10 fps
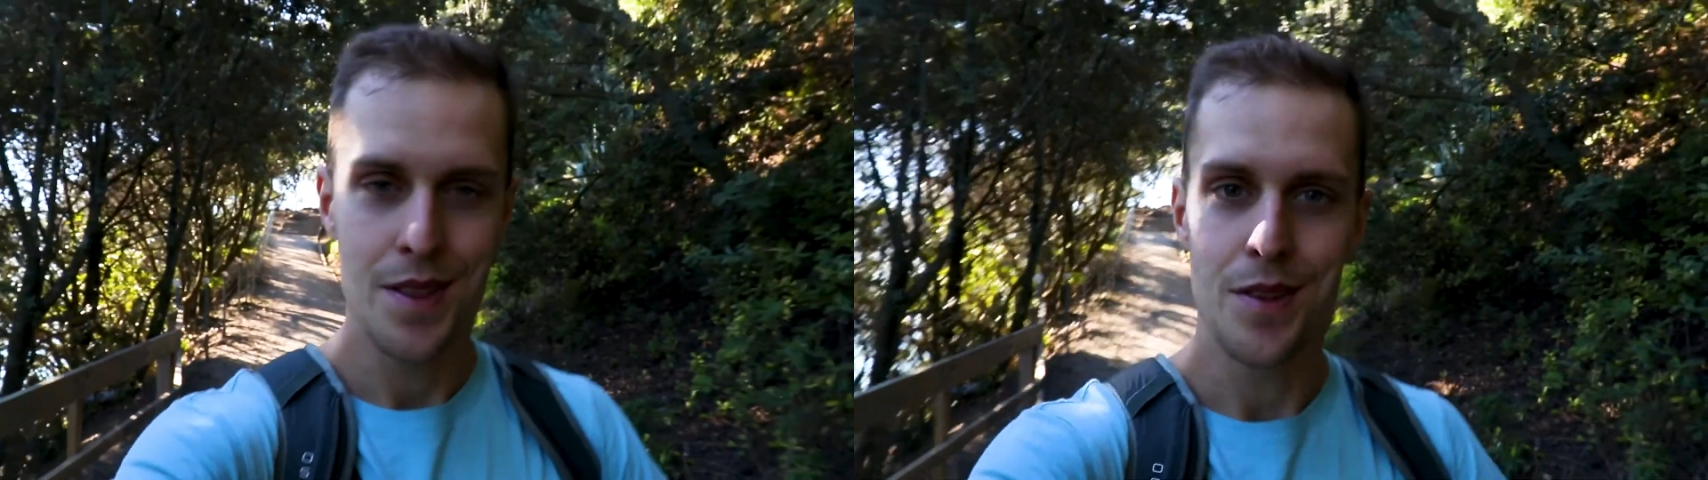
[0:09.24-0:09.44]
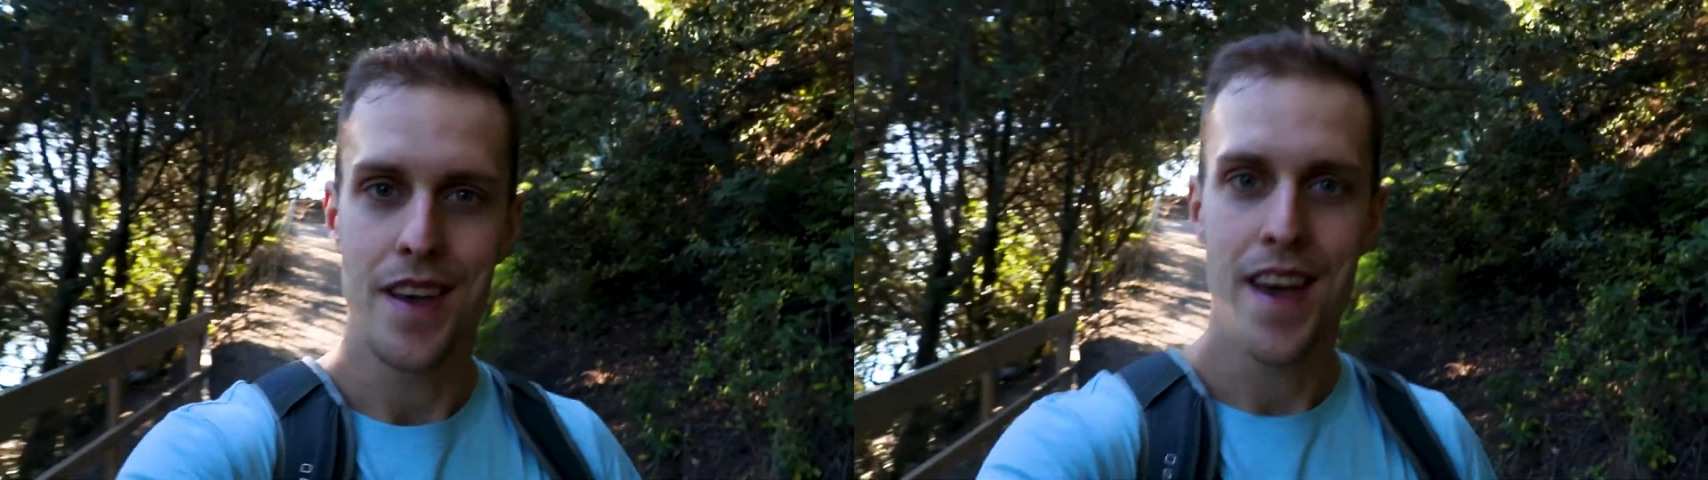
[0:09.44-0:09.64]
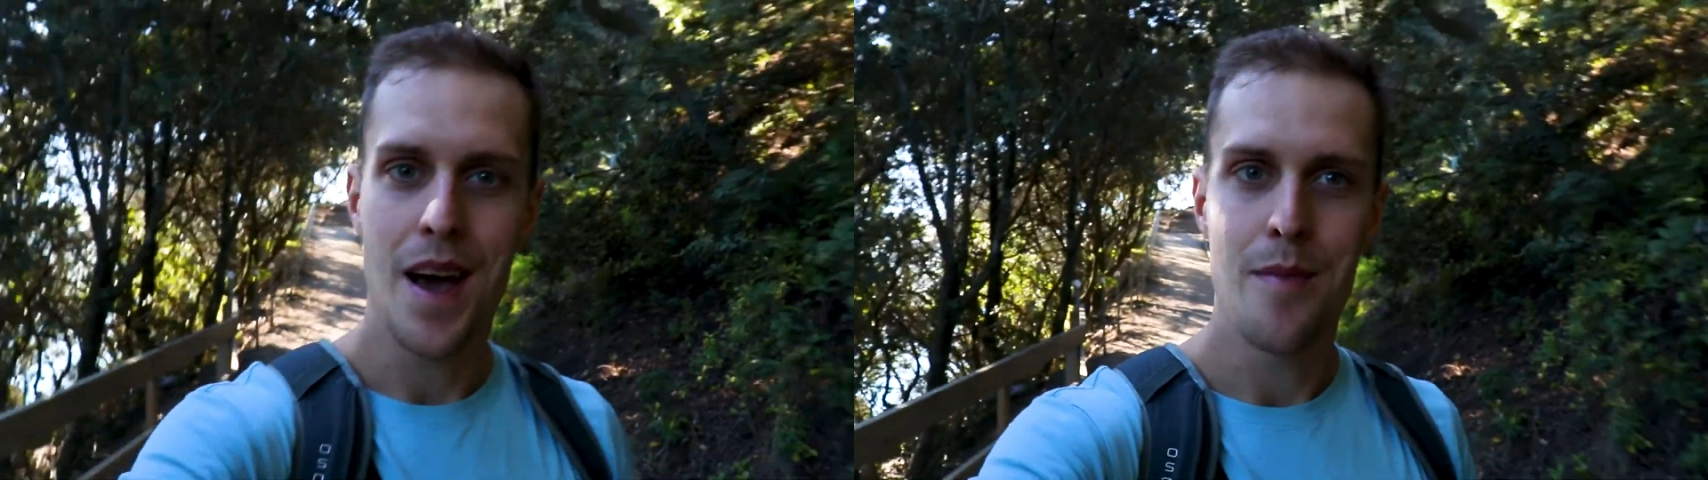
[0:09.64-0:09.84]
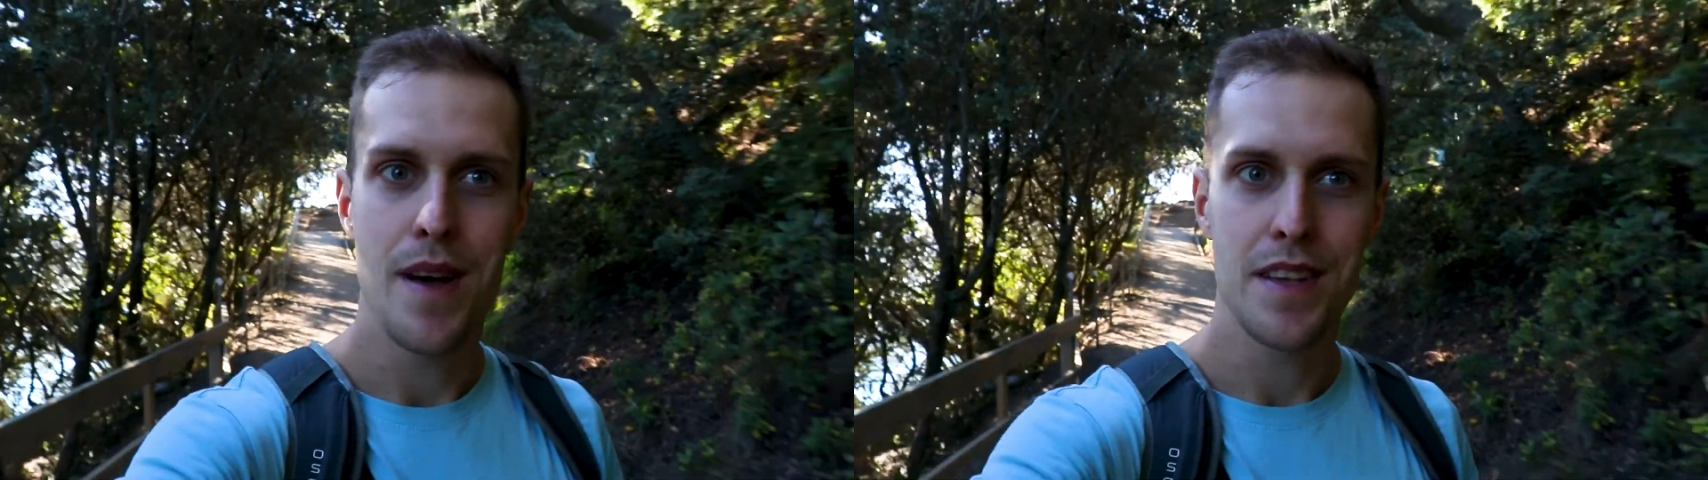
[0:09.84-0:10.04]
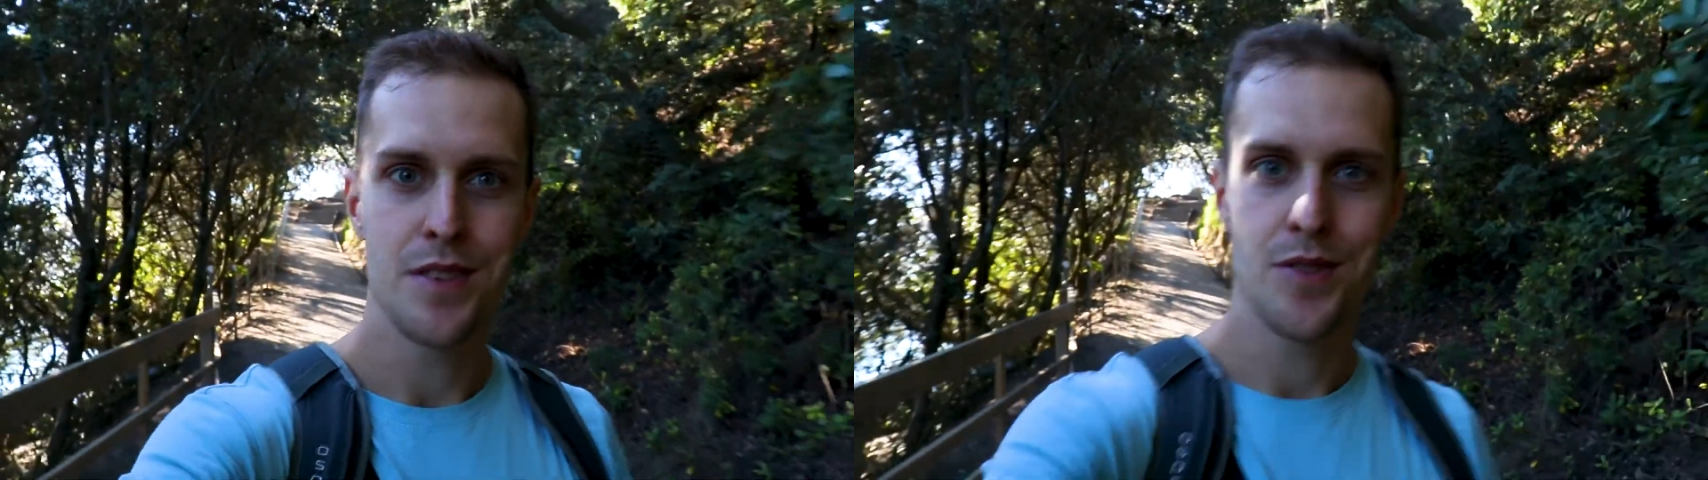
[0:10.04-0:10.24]
Today I'm
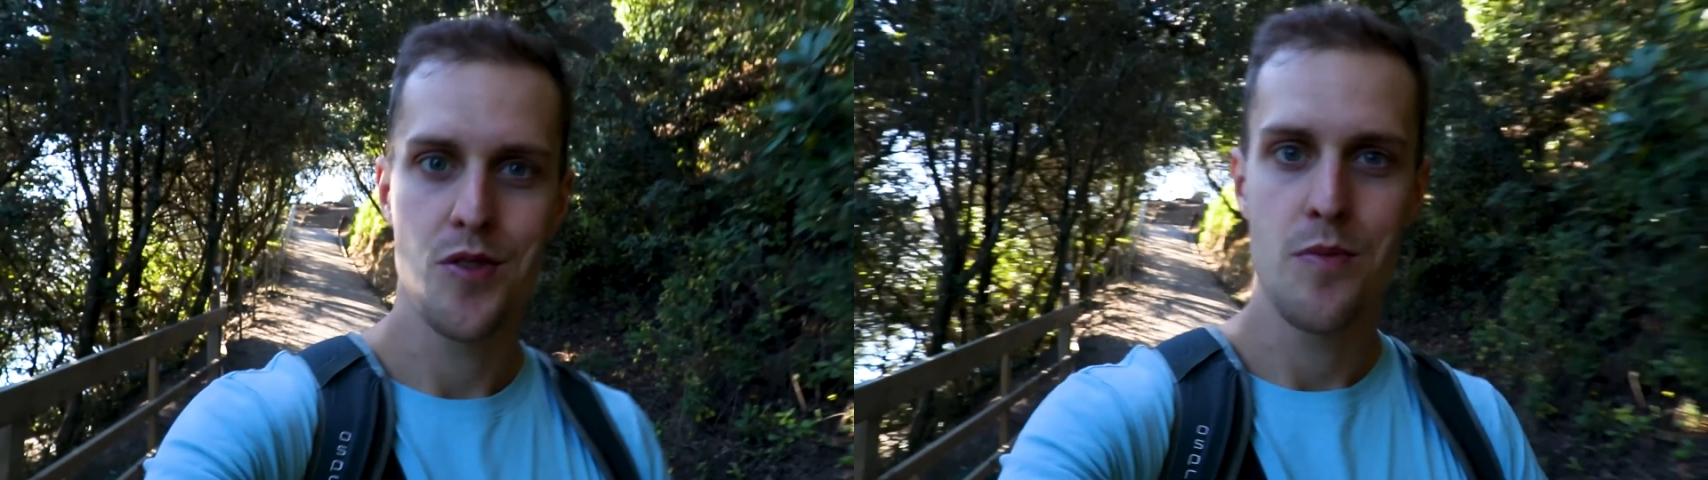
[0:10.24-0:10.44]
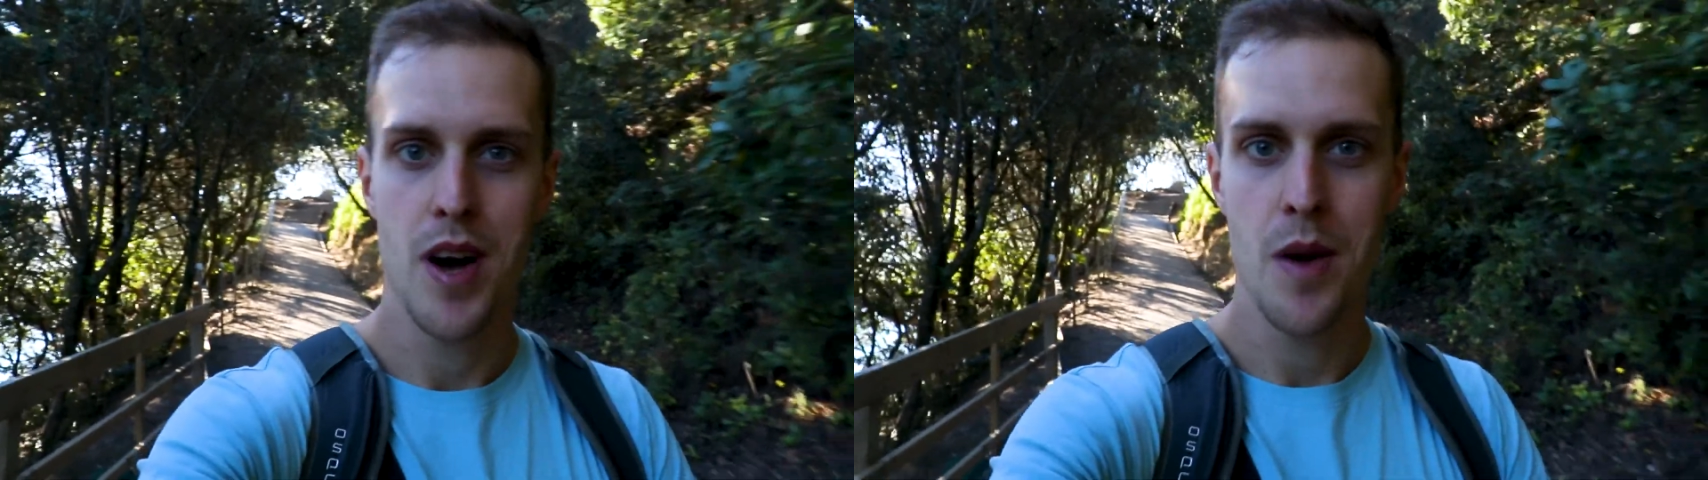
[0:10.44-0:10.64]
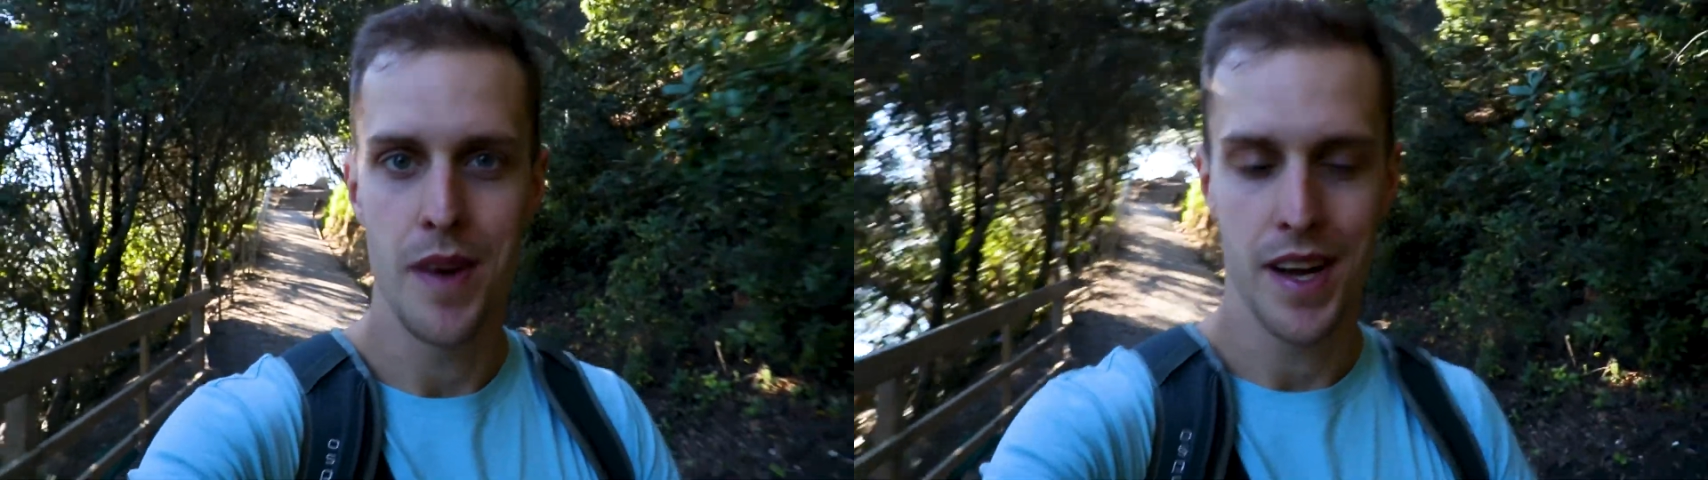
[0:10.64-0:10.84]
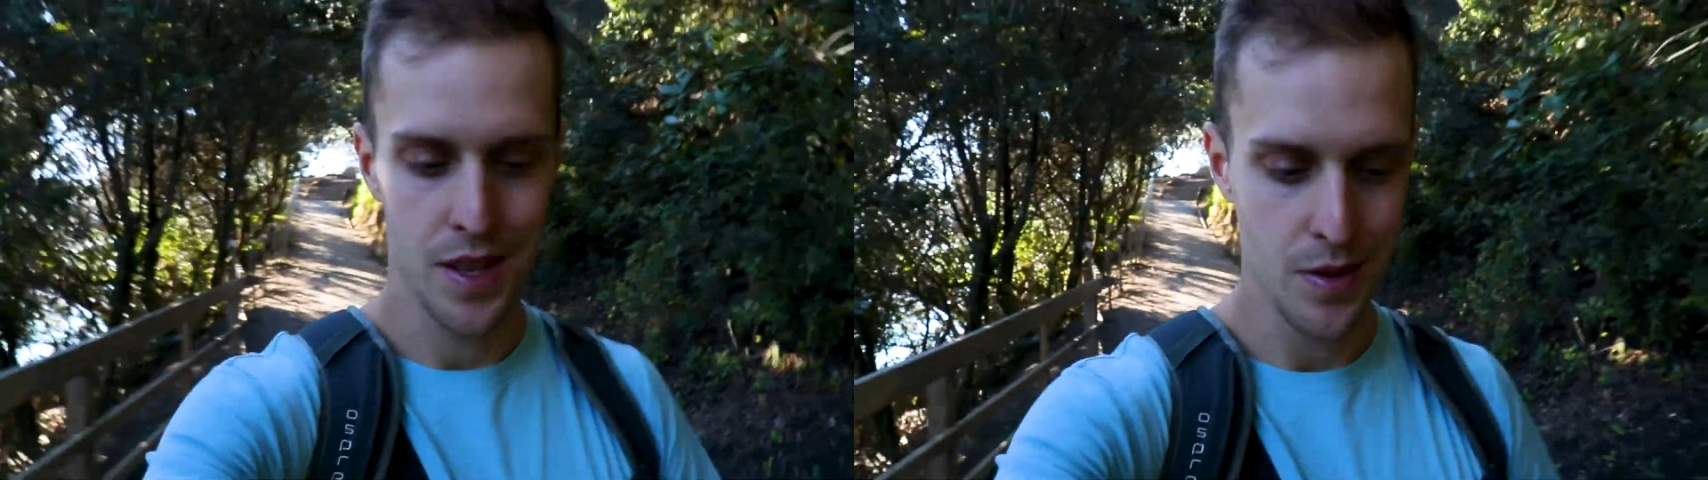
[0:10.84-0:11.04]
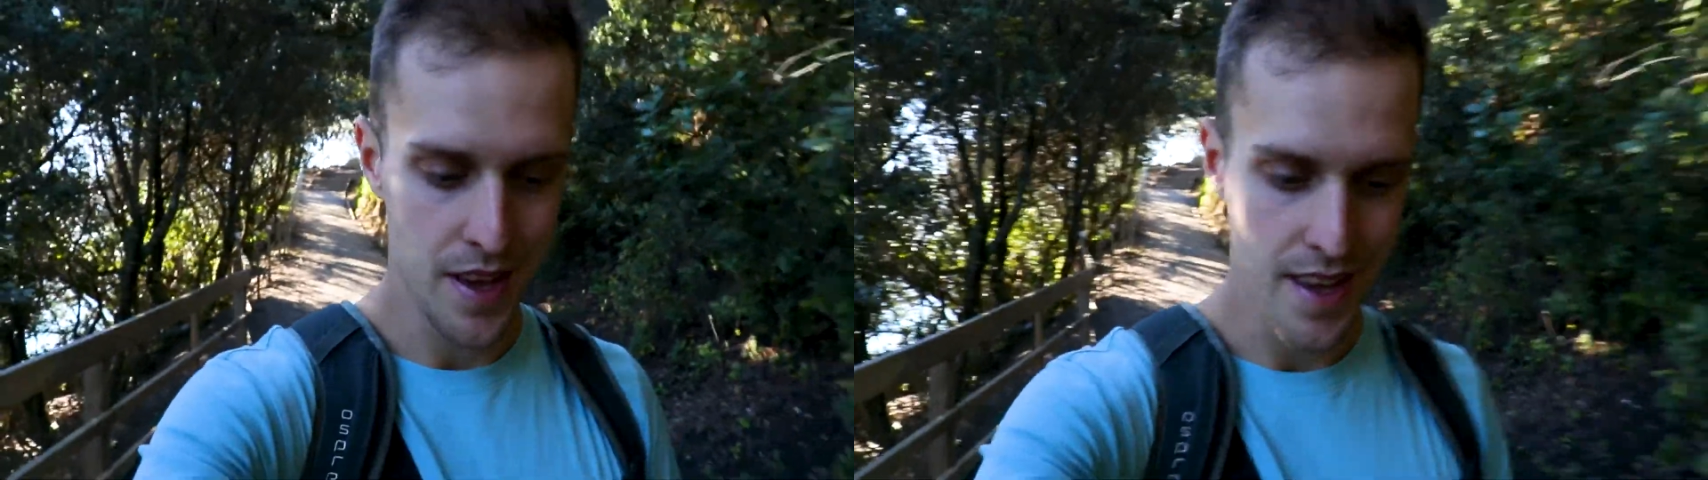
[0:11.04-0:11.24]
passing through
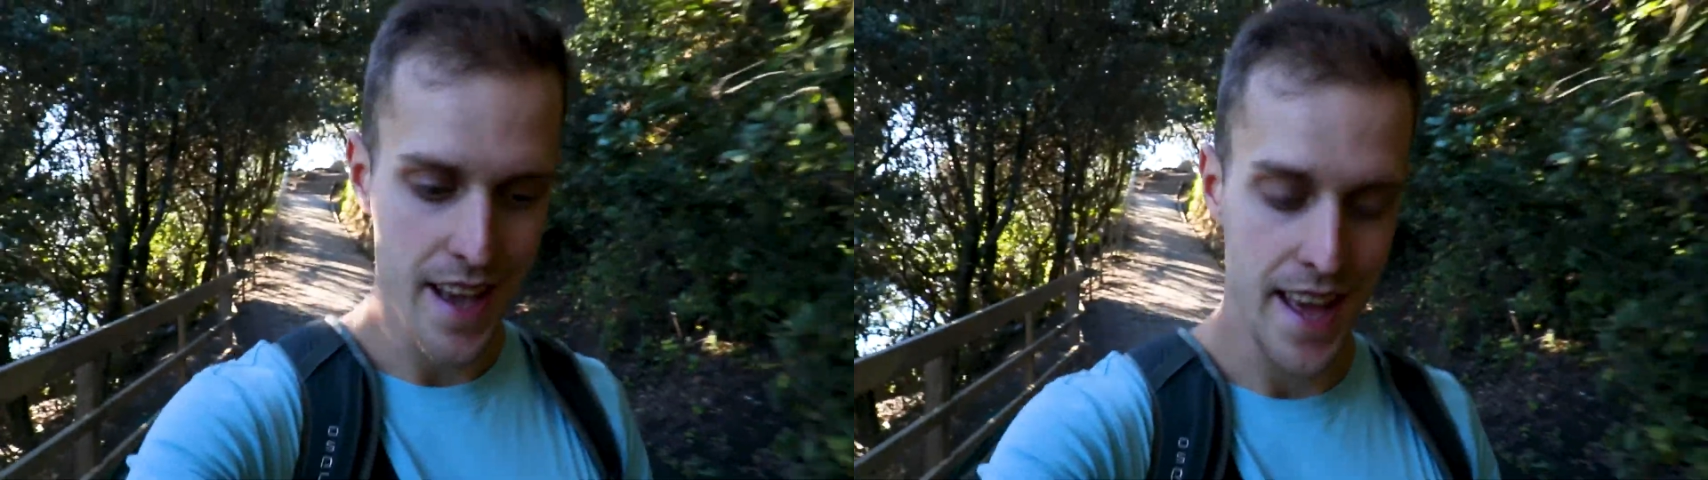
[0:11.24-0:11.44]
Manganui